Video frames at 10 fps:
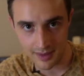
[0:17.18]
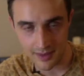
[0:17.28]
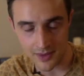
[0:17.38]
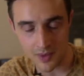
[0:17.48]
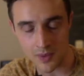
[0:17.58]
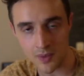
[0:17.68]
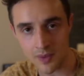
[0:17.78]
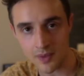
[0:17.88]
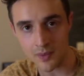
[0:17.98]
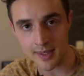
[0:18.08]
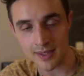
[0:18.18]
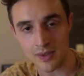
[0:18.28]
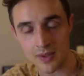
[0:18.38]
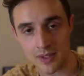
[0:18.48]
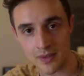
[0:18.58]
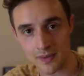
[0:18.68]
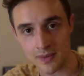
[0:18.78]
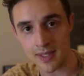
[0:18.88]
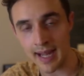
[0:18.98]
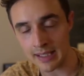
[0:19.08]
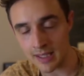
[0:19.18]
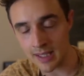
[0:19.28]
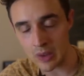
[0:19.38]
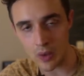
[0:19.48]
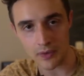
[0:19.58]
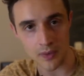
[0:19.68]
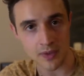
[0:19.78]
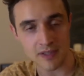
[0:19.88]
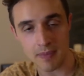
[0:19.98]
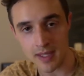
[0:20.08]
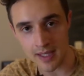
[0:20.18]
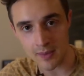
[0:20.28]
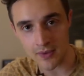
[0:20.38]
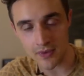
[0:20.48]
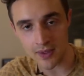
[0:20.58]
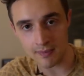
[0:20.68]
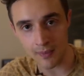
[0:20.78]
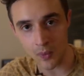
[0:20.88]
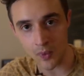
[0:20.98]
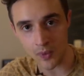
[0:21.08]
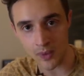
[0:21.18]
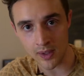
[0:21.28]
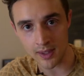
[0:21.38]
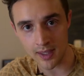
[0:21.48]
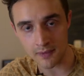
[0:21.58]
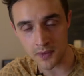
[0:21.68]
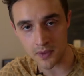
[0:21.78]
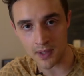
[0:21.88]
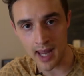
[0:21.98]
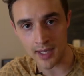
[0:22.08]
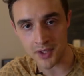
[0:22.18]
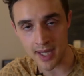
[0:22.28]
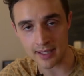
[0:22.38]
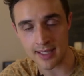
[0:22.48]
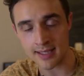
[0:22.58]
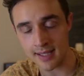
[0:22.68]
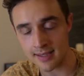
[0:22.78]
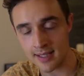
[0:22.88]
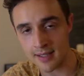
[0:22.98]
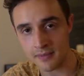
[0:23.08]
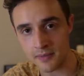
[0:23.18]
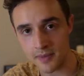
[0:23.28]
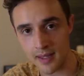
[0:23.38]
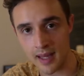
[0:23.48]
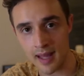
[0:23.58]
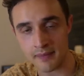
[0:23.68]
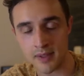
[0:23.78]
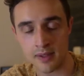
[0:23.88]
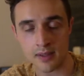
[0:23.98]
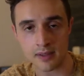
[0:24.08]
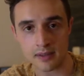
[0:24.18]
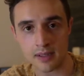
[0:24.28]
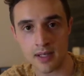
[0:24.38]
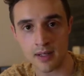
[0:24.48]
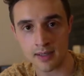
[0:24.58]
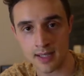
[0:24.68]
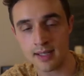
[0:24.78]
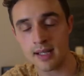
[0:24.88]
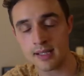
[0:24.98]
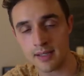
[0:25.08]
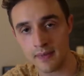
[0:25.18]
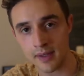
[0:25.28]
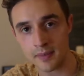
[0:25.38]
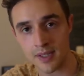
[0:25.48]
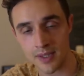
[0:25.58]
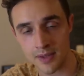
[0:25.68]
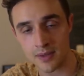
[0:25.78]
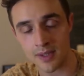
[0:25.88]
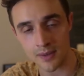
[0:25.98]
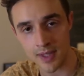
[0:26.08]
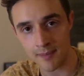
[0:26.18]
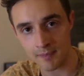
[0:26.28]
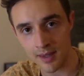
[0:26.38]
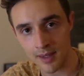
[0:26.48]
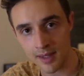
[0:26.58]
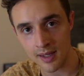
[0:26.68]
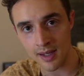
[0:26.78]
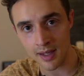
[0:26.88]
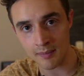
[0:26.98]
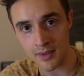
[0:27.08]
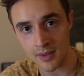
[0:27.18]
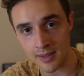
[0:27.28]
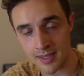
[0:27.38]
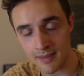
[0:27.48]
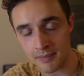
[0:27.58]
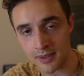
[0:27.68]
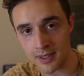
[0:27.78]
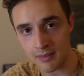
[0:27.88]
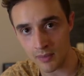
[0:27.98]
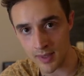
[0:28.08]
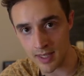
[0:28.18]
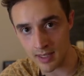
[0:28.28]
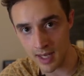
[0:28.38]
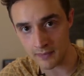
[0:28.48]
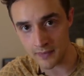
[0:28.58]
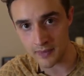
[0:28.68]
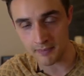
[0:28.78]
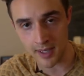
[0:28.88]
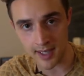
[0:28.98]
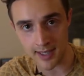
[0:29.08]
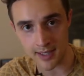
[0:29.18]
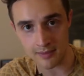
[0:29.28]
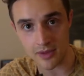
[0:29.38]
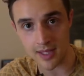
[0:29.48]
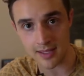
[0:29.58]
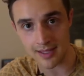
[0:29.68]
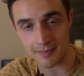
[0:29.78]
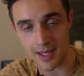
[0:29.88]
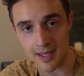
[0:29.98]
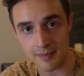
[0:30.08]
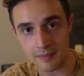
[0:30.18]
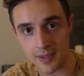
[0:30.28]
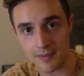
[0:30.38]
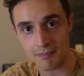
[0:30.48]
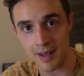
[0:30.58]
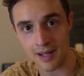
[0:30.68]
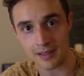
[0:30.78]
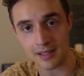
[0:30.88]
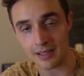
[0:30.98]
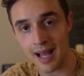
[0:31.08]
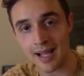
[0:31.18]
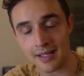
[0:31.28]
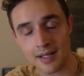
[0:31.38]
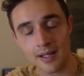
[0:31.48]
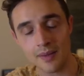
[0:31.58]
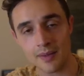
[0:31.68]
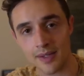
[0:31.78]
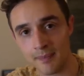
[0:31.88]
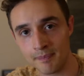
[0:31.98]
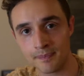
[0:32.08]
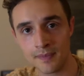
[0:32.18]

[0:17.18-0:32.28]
So we can do this through dialogue or through speaking with them, or if you're energetically sensitive, have your clairsentience developed to a certain degree, um, you can simply read off of their body things that may be malaligned with them.